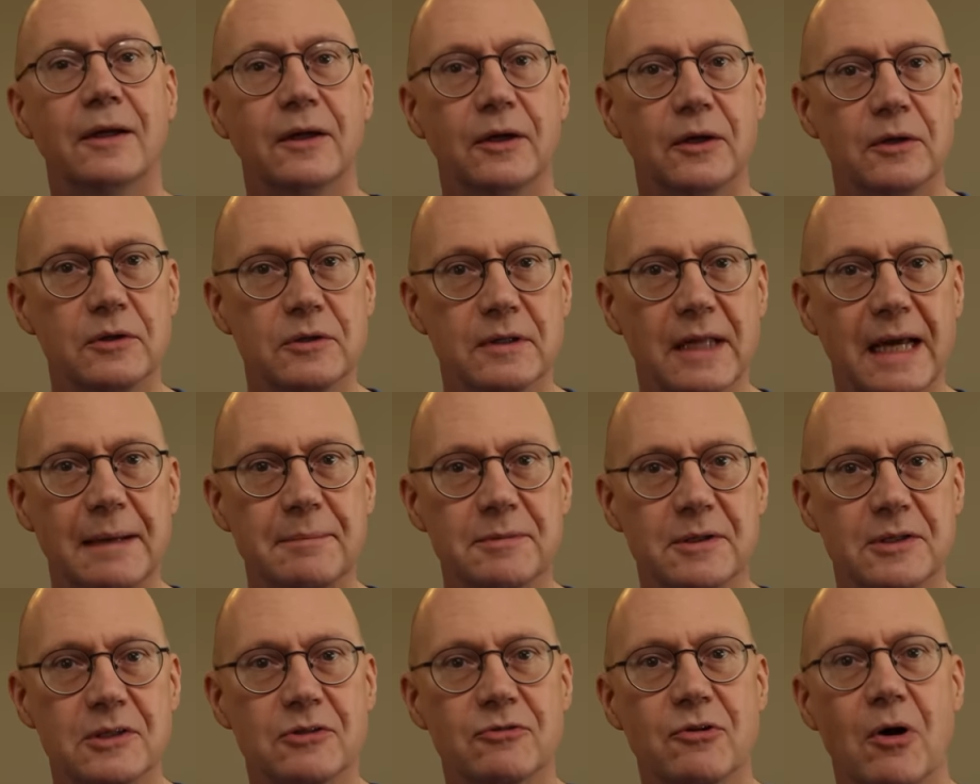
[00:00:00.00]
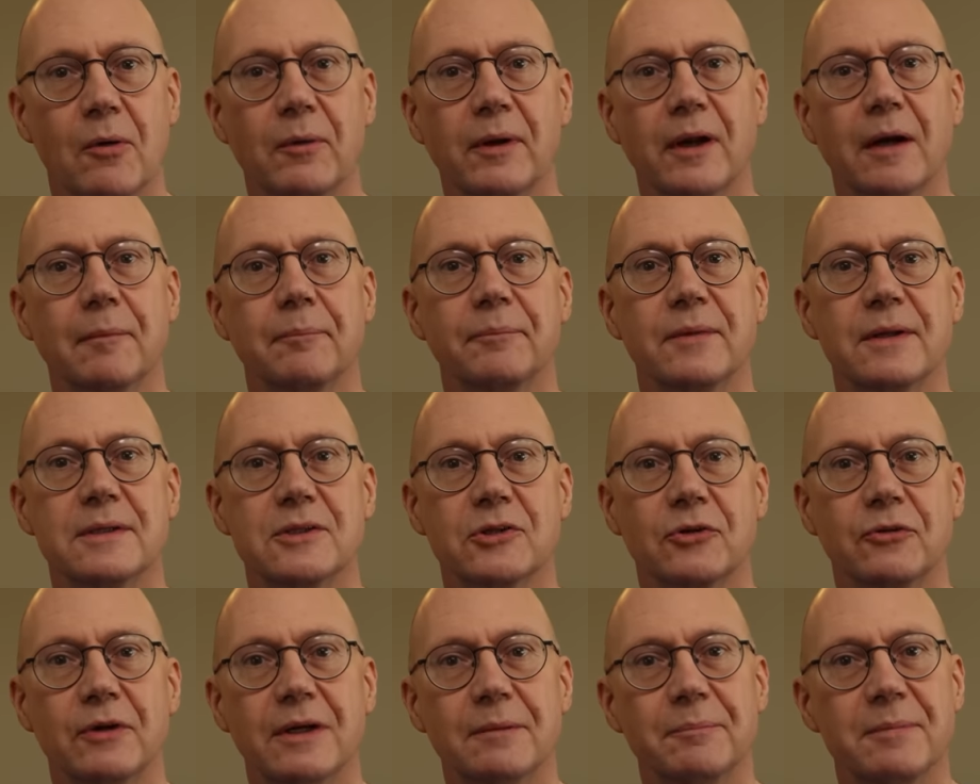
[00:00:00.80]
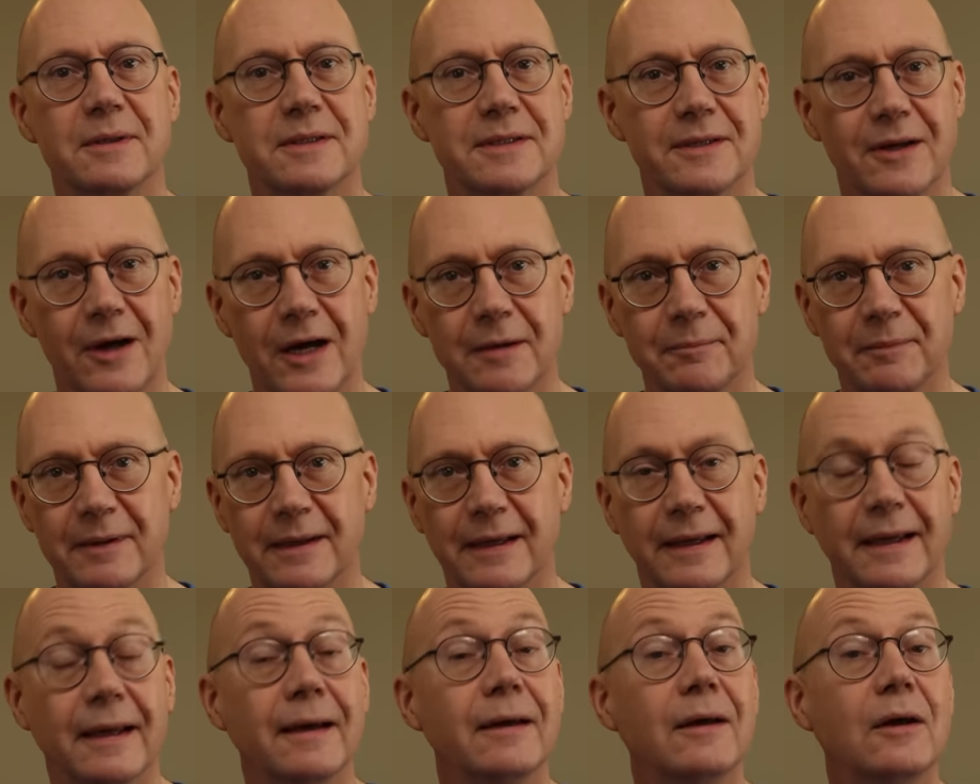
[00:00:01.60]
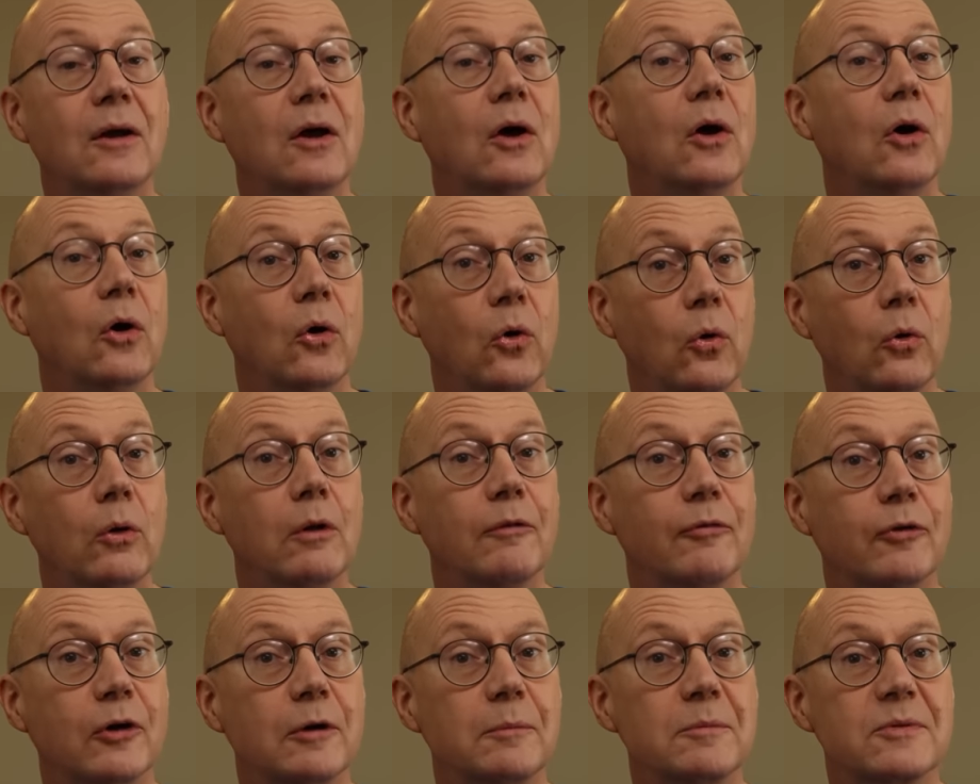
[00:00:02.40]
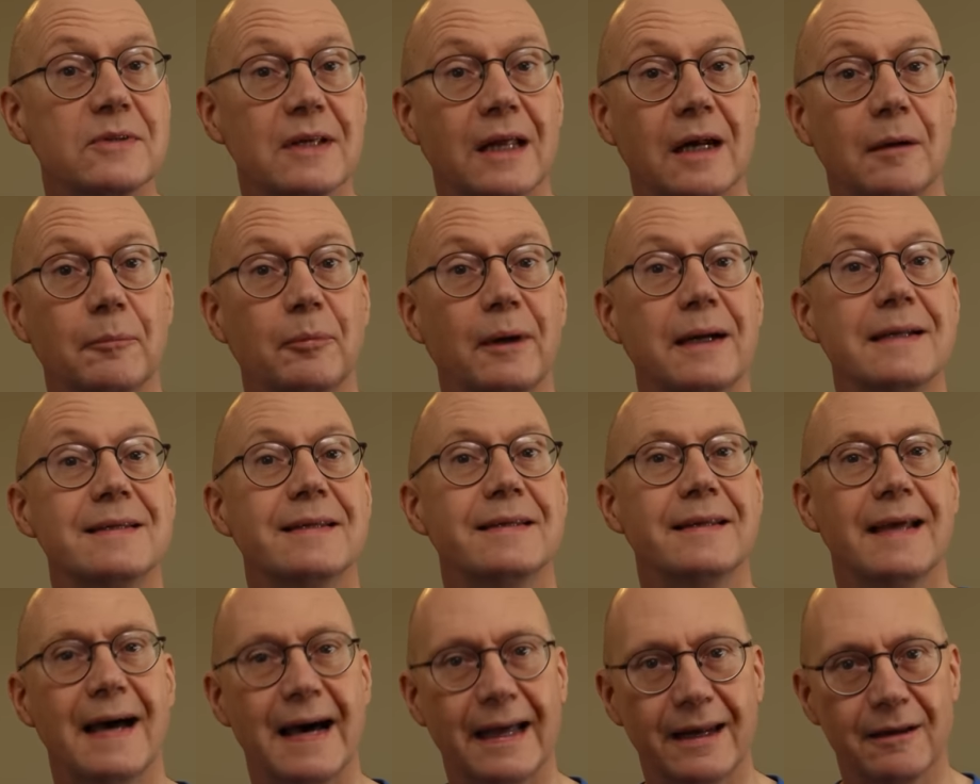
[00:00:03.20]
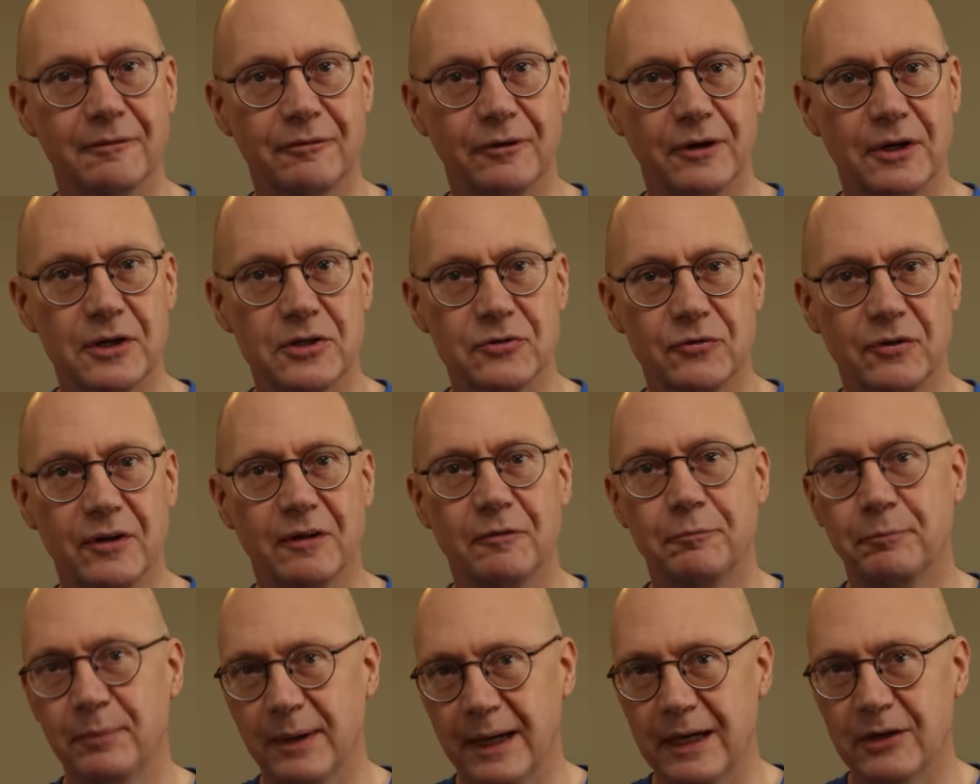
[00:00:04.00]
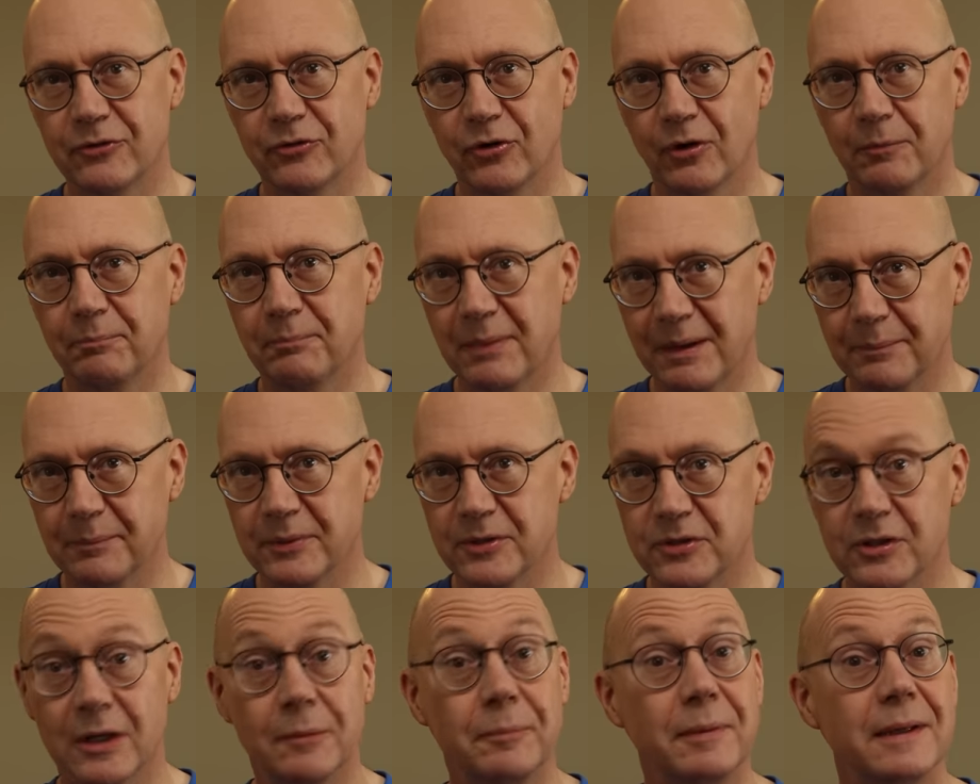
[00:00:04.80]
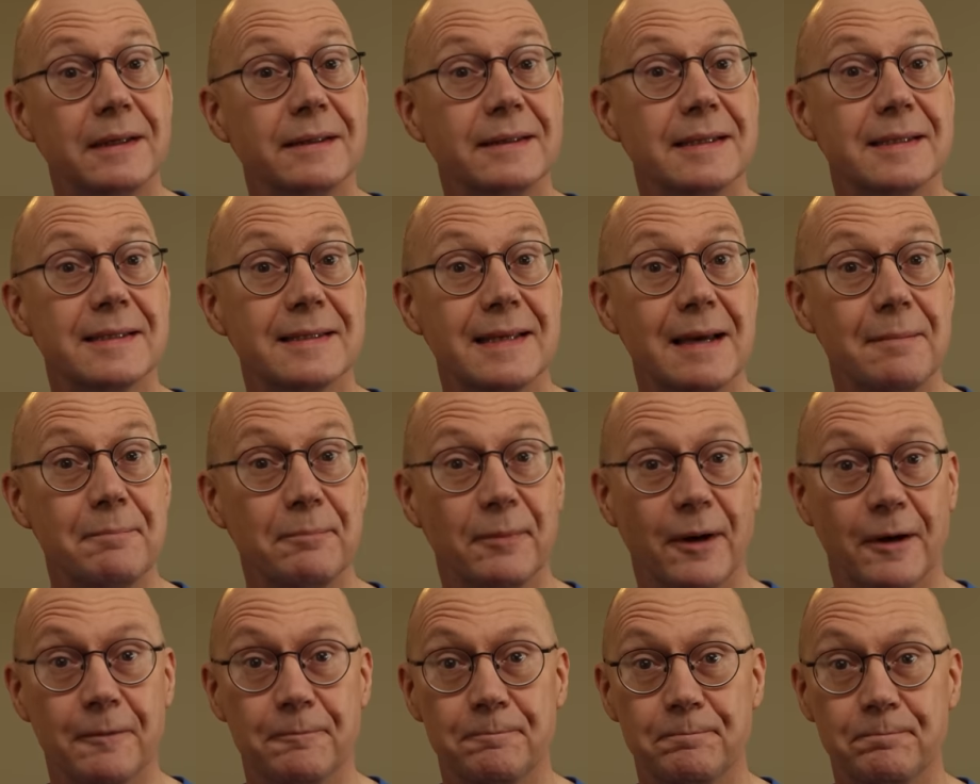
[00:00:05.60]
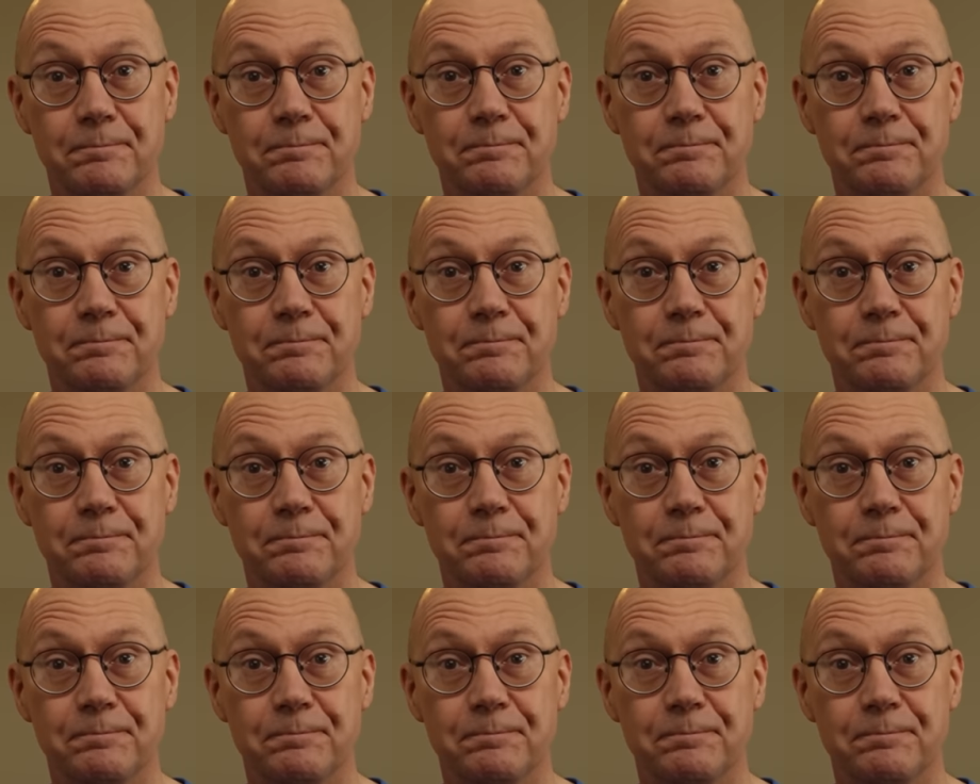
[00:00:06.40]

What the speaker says: whose names are scrolling up the screen beside me here, all of whom celebrate an anniversary of Patreon membership in December.